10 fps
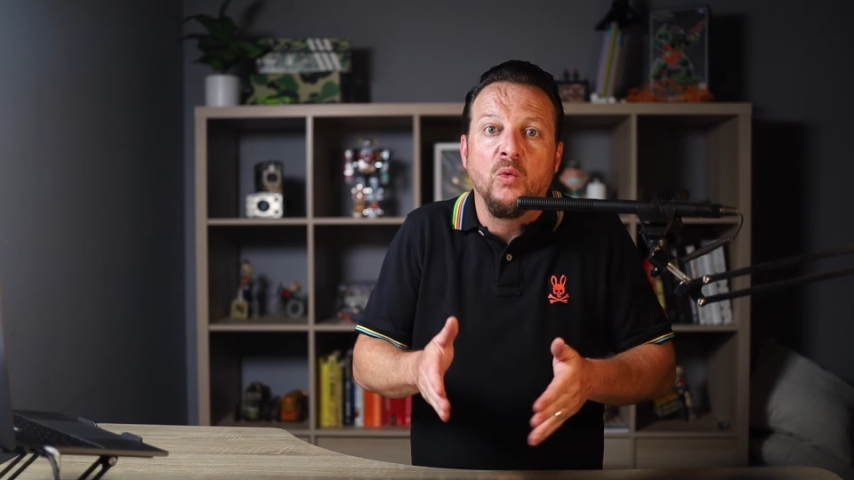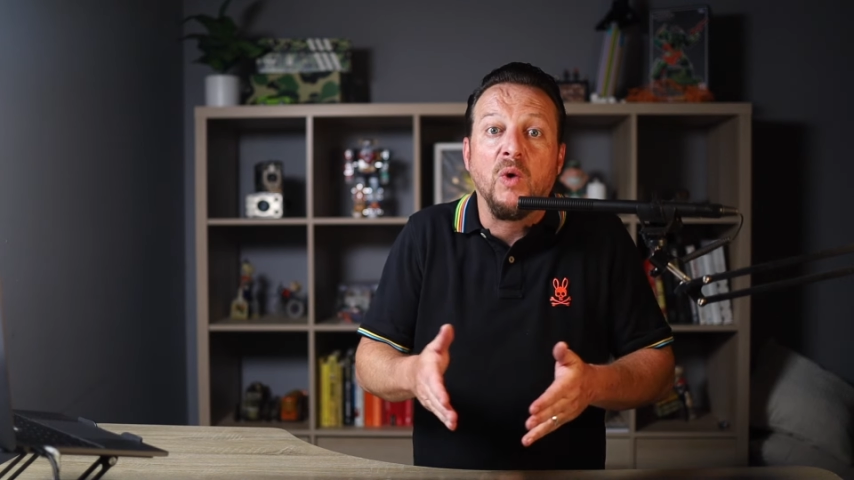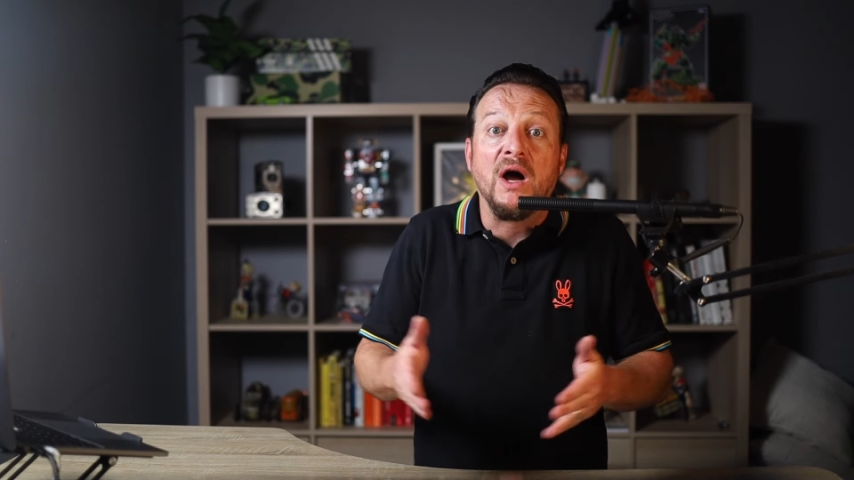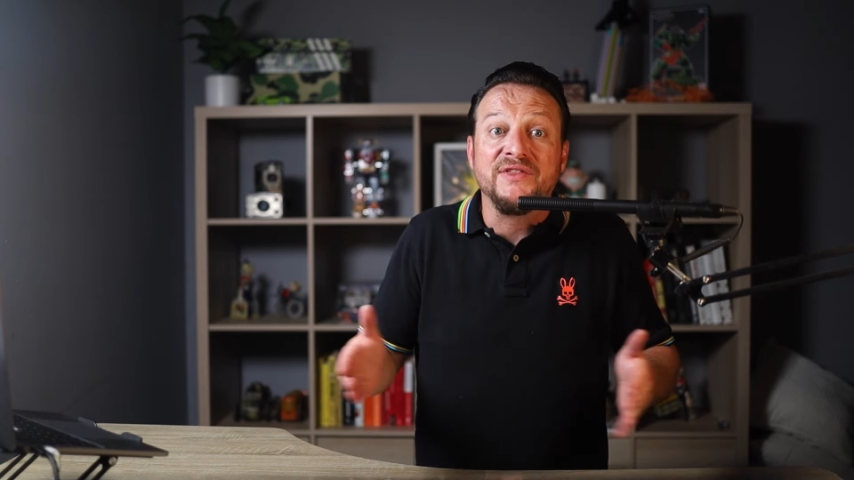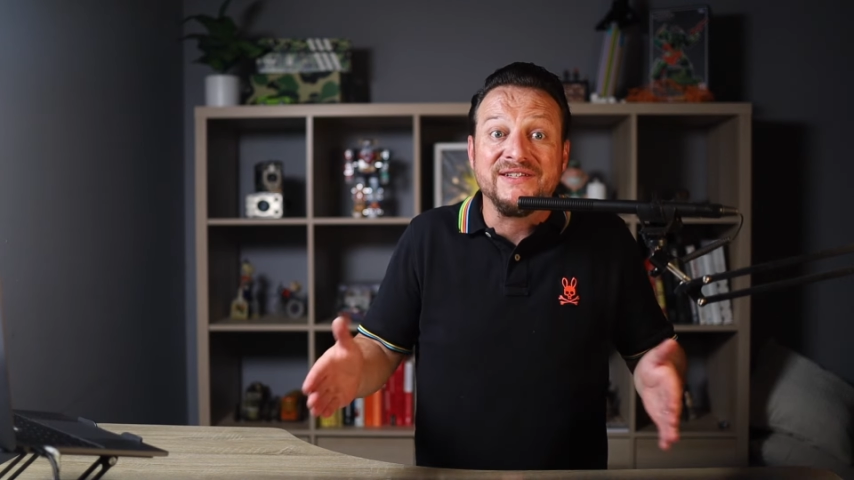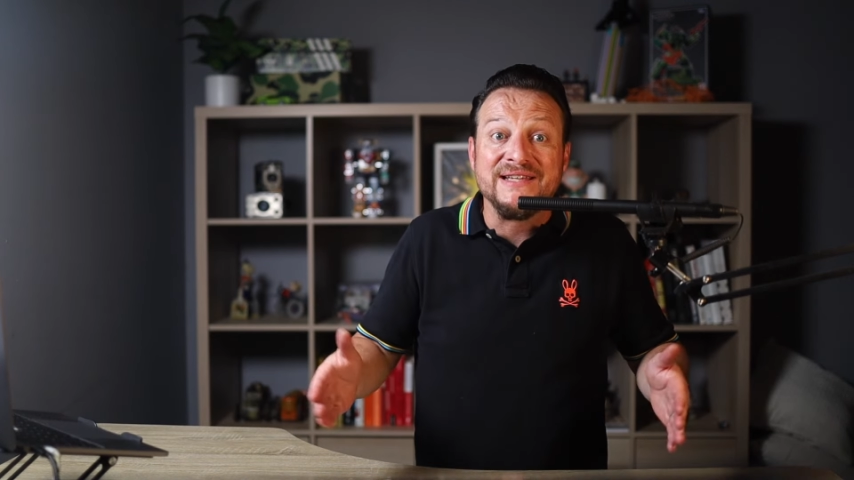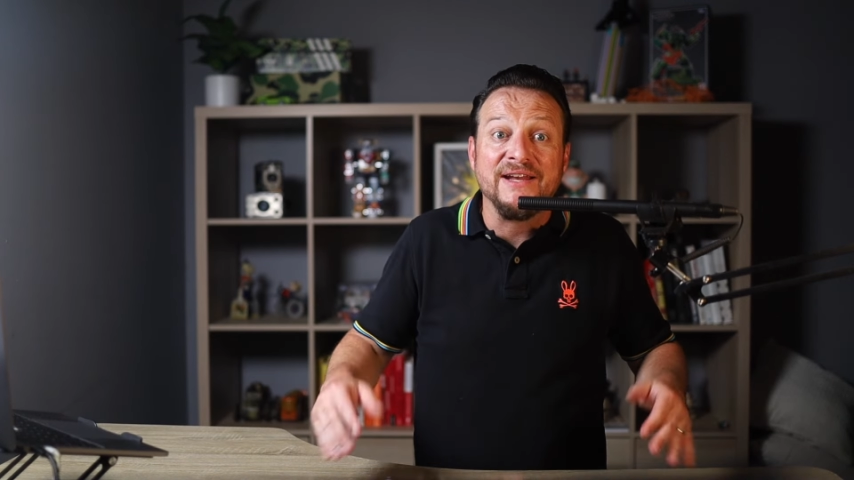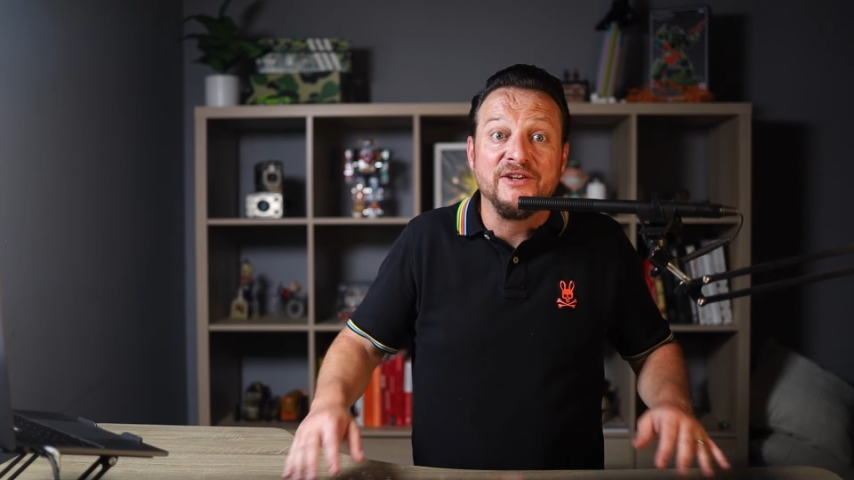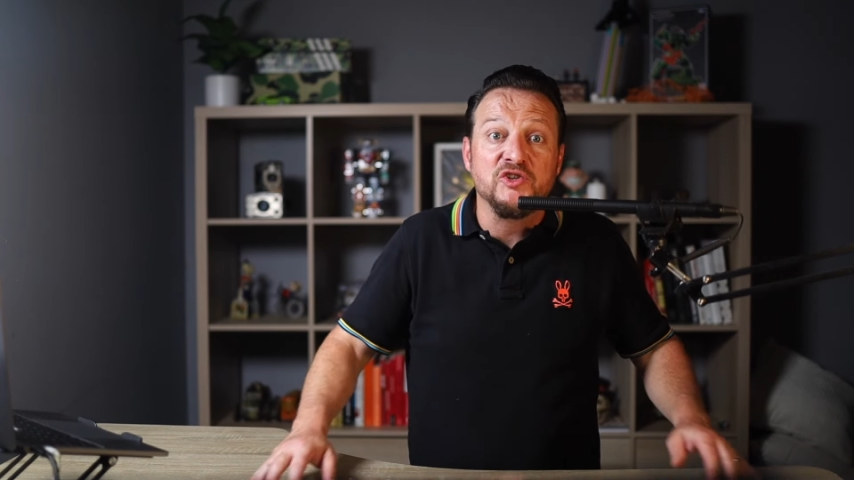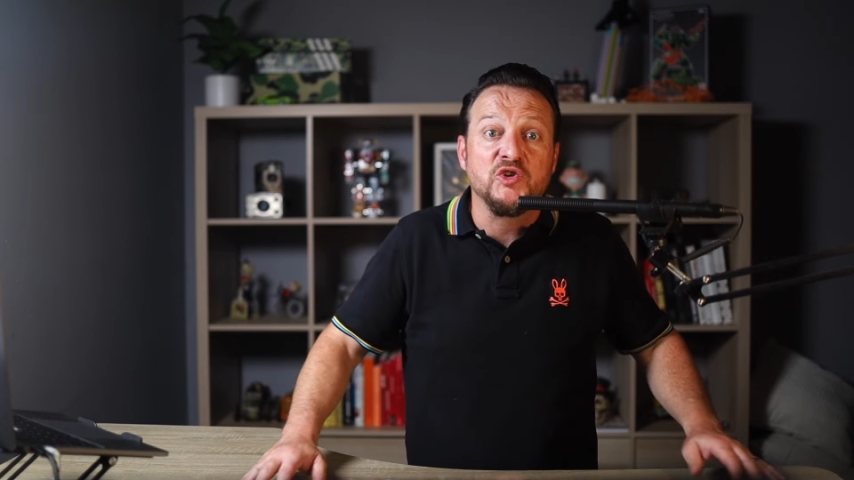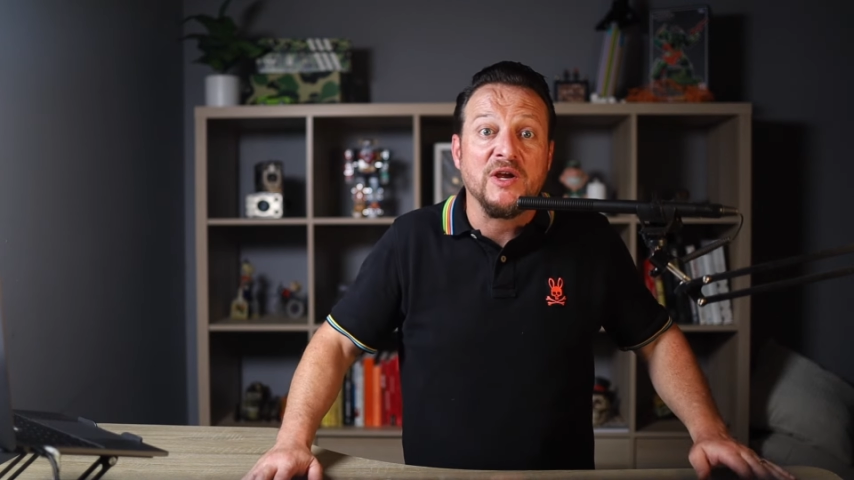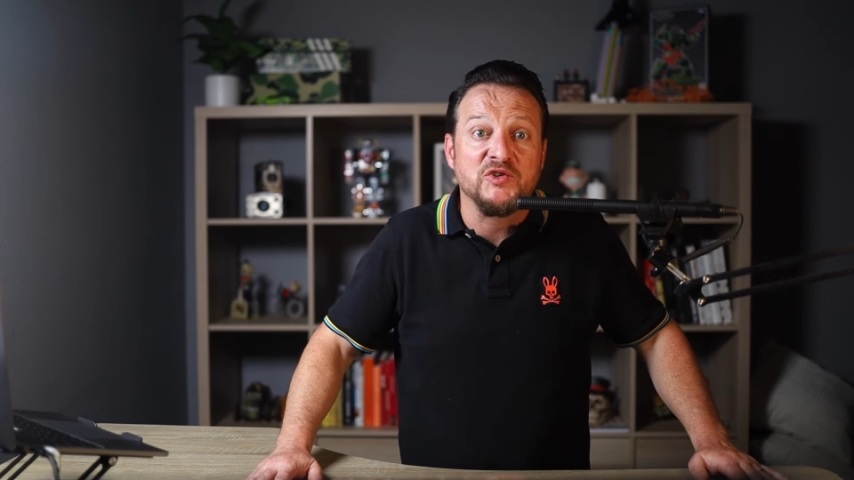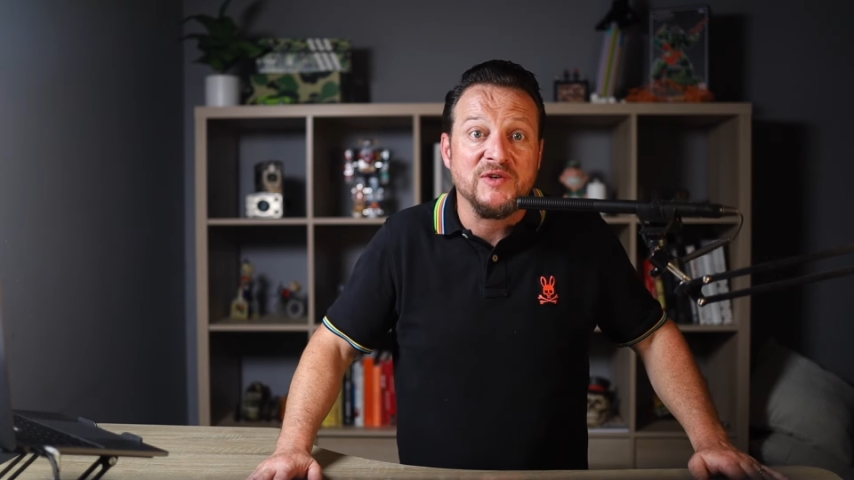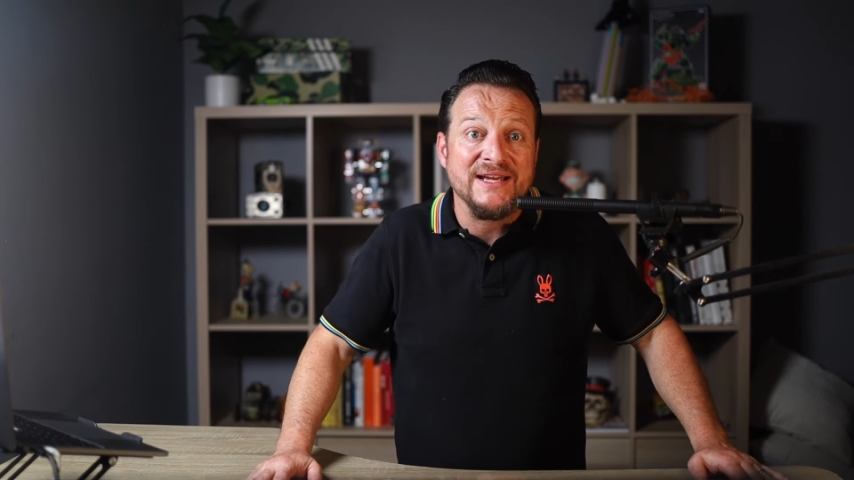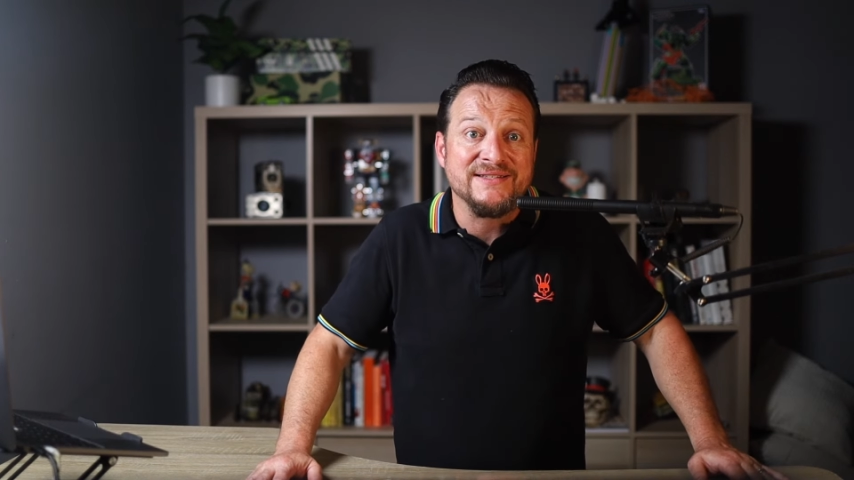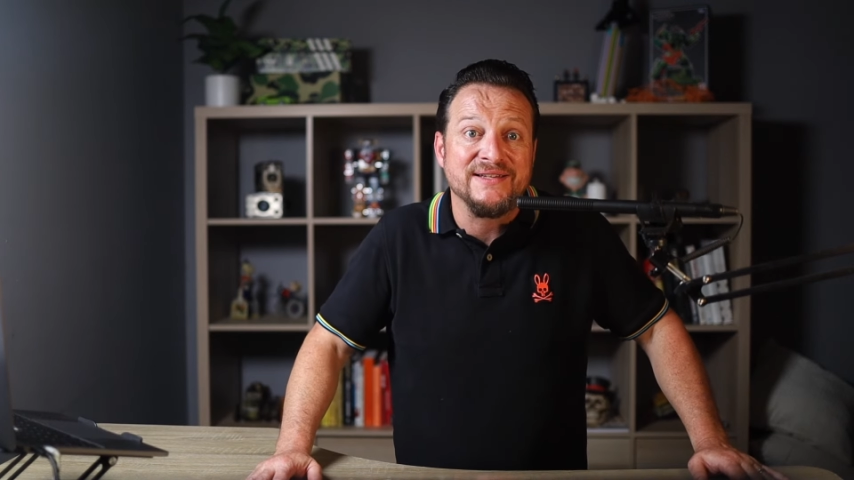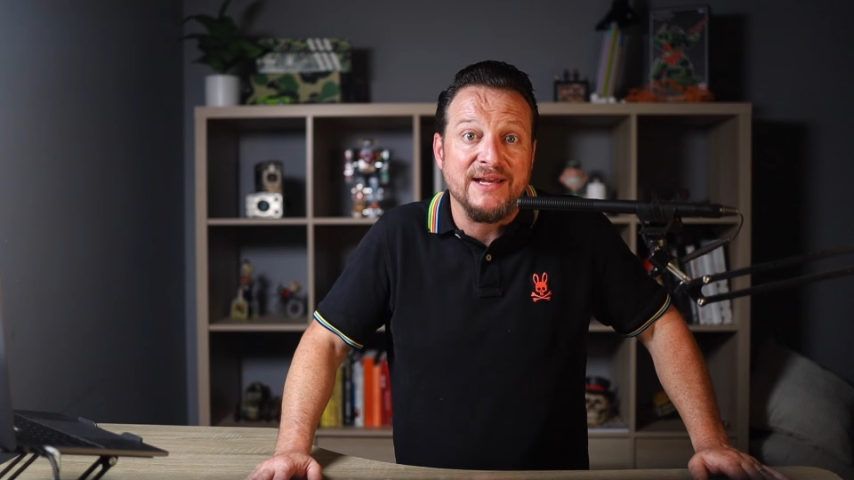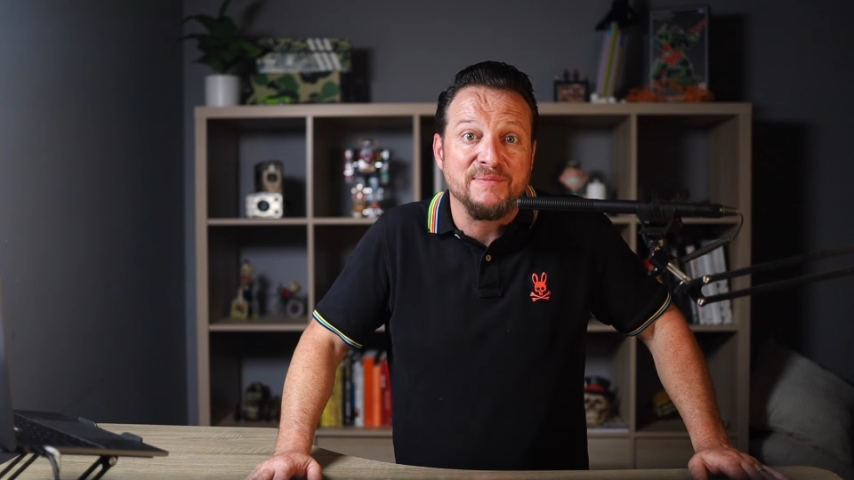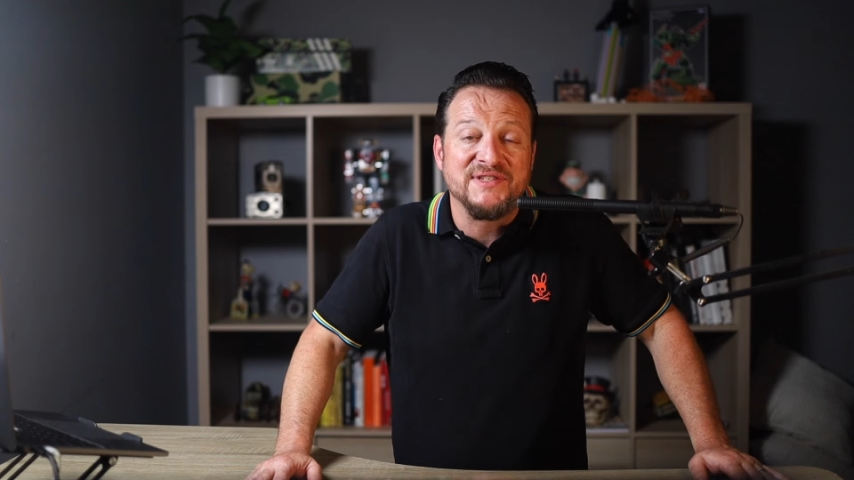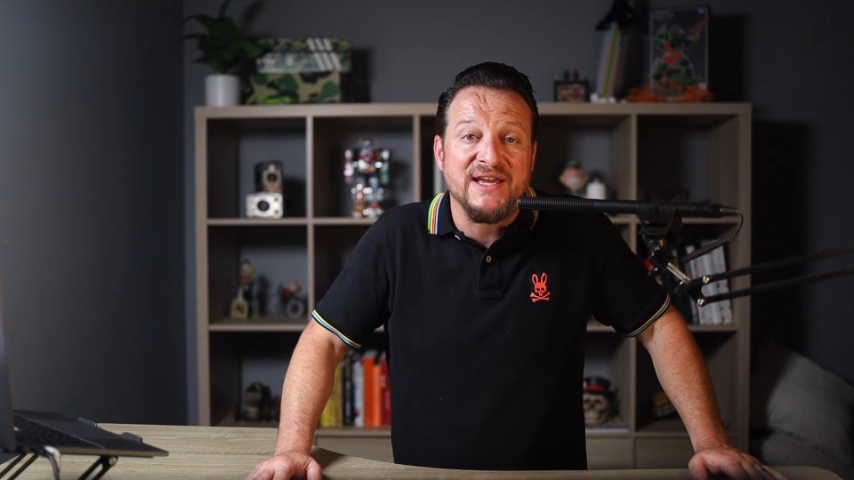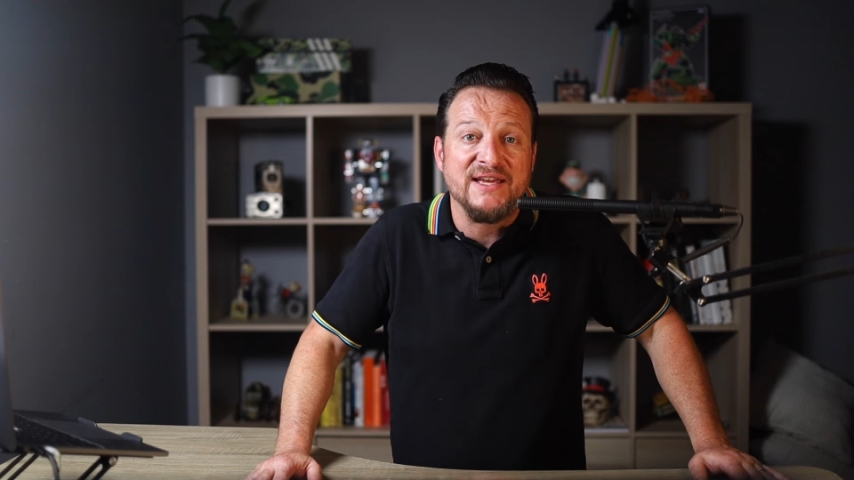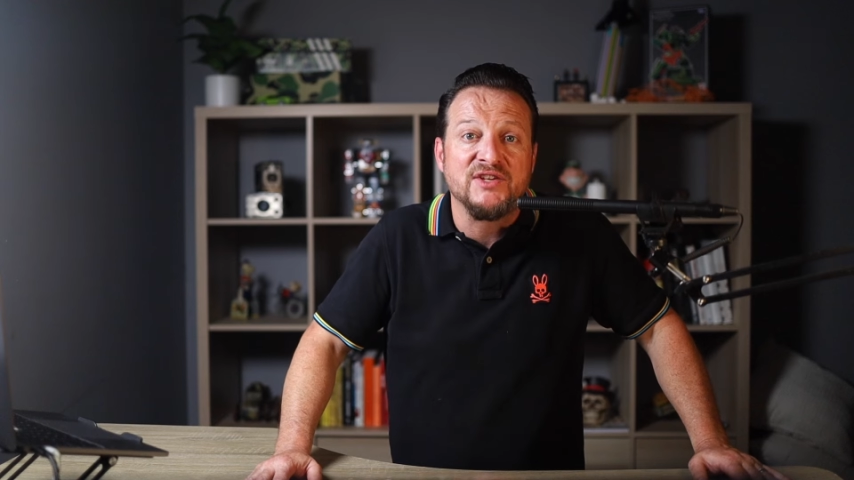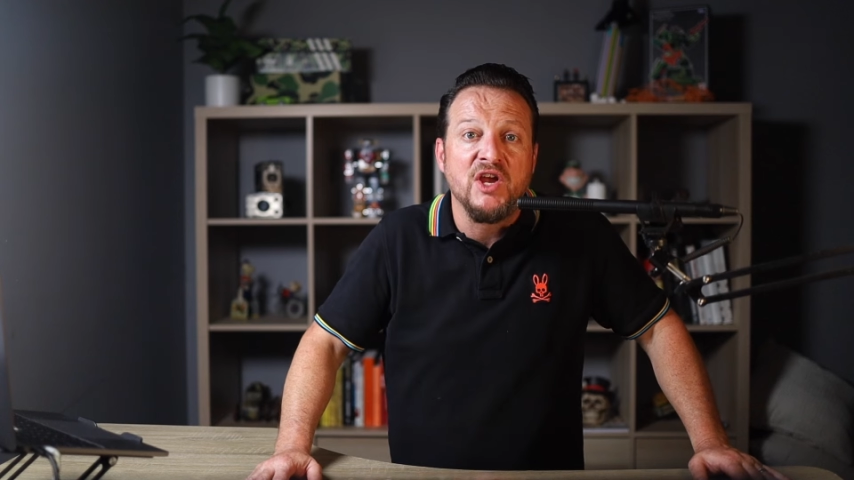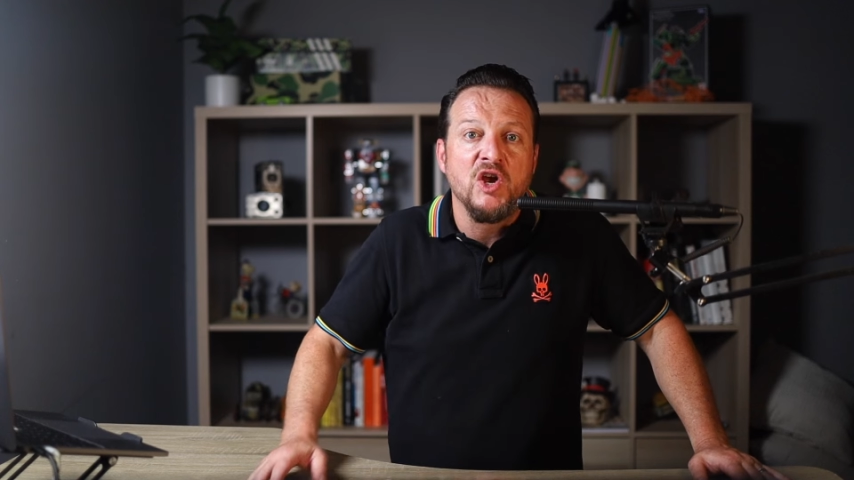while the ten-year Treasury, as the name says,